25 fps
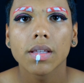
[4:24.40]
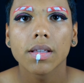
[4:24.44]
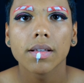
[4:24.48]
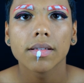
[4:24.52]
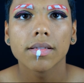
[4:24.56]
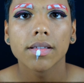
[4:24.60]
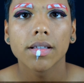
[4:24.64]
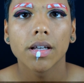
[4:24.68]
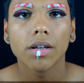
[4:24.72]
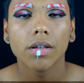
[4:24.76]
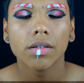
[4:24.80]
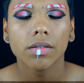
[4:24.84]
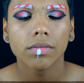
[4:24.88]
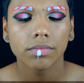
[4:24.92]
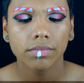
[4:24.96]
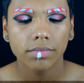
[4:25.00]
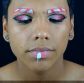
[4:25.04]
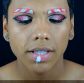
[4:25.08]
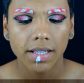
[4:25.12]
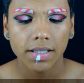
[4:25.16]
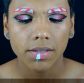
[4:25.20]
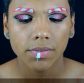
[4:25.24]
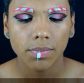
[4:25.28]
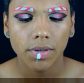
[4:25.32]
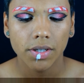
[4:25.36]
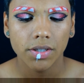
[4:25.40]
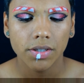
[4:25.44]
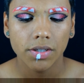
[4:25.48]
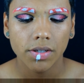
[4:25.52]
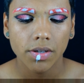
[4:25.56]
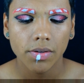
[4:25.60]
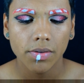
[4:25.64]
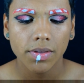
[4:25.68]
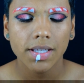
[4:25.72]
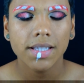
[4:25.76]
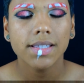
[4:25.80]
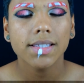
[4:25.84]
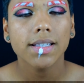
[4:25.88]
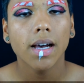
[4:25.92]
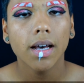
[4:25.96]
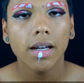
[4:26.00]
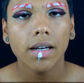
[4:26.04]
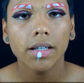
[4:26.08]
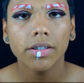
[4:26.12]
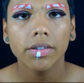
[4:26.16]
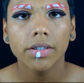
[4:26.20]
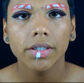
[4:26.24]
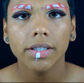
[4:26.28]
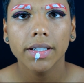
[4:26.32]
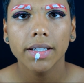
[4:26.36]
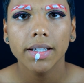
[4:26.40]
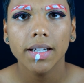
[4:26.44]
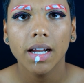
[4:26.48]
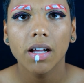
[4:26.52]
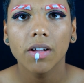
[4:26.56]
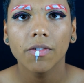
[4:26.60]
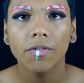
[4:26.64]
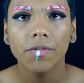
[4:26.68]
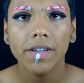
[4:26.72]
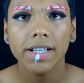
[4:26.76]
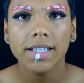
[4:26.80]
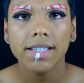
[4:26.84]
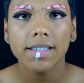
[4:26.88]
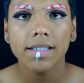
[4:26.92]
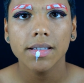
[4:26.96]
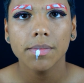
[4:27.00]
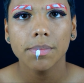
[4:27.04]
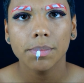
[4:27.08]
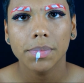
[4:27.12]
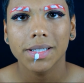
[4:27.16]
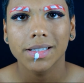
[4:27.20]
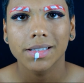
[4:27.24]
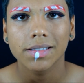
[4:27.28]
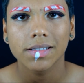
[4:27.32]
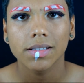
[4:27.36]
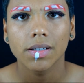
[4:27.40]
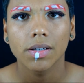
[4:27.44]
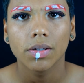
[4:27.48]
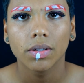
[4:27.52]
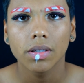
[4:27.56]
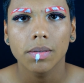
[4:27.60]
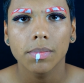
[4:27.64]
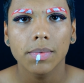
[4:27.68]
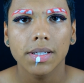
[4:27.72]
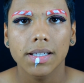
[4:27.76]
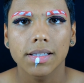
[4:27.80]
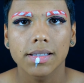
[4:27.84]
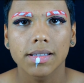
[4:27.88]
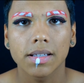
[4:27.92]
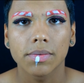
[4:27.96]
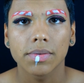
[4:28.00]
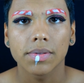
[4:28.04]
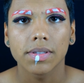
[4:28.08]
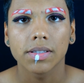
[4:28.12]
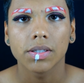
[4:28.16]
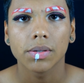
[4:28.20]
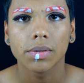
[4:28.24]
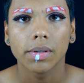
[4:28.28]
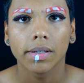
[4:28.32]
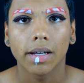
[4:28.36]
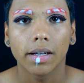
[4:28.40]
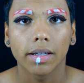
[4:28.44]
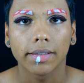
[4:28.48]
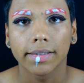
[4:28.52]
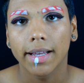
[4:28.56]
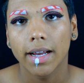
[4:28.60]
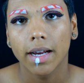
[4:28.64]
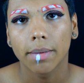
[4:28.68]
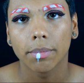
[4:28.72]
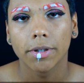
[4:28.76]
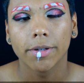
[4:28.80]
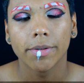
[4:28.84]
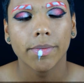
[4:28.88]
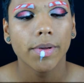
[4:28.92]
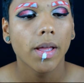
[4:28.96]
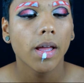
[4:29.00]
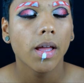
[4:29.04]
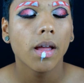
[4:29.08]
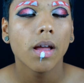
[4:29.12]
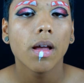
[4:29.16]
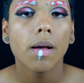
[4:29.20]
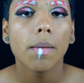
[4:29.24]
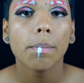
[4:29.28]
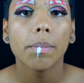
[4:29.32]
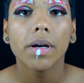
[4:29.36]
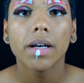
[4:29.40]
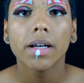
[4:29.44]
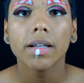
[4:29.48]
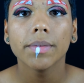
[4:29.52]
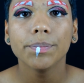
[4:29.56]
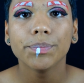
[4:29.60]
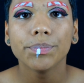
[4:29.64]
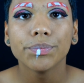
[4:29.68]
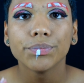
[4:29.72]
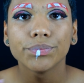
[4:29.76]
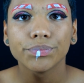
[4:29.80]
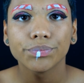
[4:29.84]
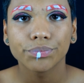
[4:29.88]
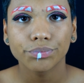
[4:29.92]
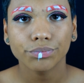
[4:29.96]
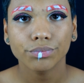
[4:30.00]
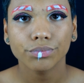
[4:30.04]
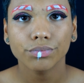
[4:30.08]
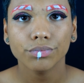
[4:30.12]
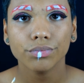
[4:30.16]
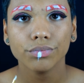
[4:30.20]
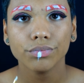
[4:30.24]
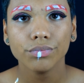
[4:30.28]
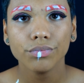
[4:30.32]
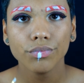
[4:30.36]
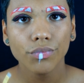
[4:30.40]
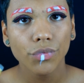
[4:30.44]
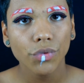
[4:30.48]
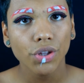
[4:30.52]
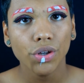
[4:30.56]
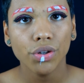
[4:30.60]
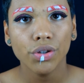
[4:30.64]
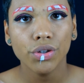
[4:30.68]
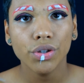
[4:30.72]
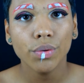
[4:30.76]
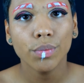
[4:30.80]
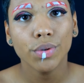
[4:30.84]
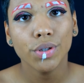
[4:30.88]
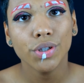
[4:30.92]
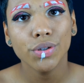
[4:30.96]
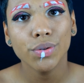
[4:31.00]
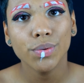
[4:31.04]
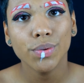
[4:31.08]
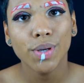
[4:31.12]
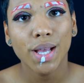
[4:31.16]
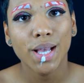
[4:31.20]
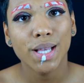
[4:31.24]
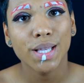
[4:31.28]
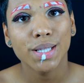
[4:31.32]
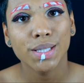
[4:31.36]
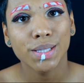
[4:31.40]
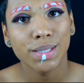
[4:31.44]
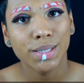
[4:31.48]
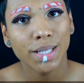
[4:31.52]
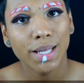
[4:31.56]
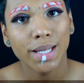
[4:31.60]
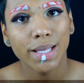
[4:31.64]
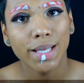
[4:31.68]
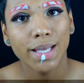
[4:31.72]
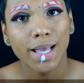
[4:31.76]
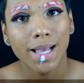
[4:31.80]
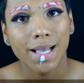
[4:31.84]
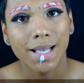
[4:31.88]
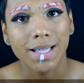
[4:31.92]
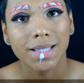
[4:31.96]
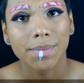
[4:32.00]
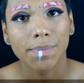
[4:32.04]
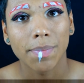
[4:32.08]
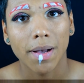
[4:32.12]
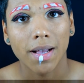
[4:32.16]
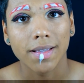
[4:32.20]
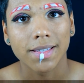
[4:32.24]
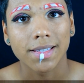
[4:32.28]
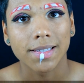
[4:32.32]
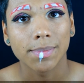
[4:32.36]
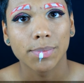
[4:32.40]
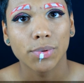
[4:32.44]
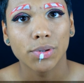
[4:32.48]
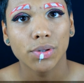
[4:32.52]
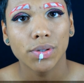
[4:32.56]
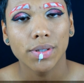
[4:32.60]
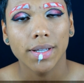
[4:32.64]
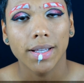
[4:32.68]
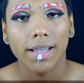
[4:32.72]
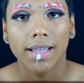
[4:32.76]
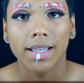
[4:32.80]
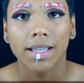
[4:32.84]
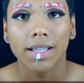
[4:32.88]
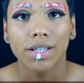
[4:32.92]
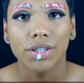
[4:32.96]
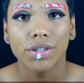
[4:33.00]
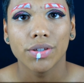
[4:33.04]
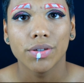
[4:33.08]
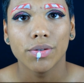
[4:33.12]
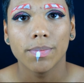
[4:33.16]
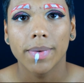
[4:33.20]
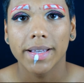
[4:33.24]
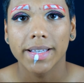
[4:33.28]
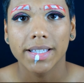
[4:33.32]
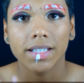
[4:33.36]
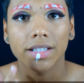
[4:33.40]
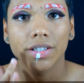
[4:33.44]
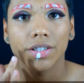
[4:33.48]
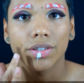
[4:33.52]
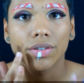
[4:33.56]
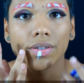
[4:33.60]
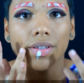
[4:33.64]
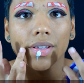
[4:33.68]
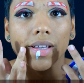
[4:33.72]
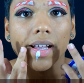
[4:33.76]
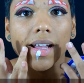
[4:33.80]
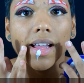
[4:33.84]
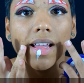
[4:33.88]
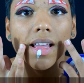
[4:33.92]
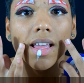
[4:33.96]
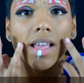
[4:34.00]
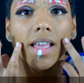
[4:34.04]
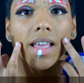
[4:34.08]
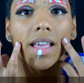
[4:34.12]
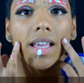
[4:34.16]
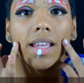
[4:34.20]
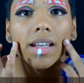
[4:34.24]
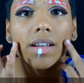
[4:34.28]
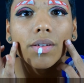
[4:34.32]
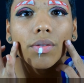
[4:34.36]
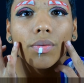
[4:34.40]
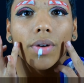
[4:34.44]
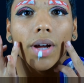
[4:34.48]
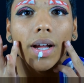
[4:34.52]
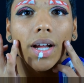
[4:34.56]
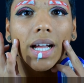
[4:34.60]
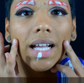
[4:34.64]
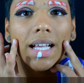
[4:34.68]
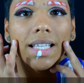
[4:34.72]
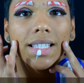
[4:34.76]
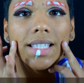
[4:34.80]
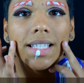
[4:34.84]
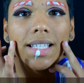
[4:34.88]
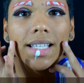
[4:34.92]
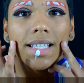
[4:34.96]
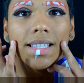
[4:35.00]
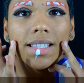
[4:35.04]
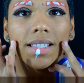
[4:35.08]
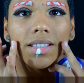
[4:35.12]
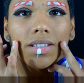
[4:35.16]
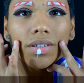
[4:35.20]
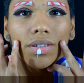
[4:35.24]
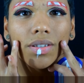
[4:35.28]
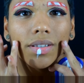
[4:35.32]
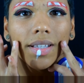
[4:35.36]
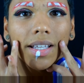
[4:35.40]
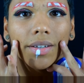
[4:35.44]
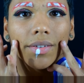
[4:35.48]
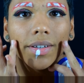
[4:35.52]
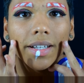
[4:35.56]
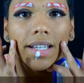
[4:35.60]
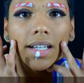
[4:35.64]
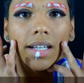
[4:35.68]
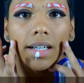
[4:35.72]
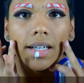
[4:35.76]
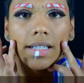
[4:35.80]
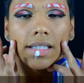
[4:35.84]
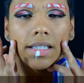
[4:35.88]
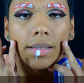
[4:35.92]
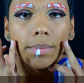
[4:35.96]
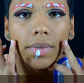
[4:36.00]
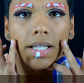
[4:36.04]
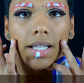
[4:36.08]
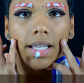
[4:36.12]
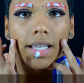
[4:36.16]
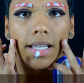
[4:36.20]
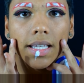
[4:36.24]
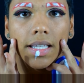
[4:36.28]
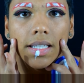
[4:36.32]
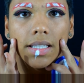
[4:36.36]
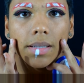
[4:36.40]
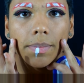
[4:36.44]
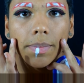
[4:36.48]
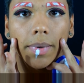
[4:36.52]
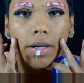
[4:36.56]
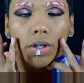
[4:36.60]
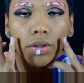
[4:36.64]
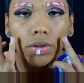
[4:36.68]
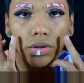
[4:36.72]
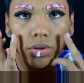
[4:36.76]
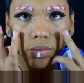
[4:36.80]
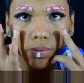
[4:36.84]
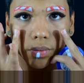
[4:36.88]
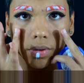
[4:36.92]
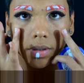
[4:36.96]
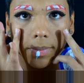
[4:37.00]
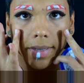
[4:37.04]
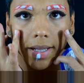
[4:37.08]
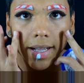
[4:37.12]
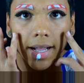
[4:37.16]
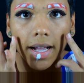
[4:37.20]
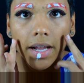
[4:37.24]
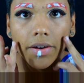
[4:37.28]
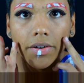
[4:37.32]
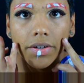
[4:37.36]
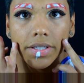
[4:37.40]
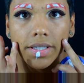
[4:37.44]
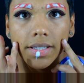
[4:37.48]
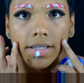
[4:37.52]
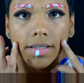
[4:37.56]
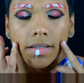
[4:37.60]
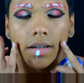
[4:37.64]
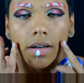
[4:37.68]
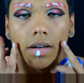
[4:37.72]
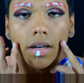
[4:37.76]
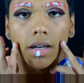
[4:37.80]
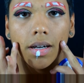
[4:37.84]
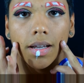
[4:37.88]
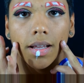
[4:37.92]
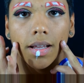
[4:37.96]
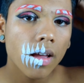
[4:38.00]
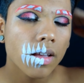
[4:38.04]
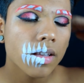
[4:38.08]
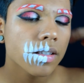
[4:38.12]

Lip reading: So that's one tooth. It's kind of crooked. I'll fix it, but it's only because I was doing it on camera. But you want to do it as steady as possible, and you basically do that. And as it gets to right here, because I'm going to end about to where my irises are.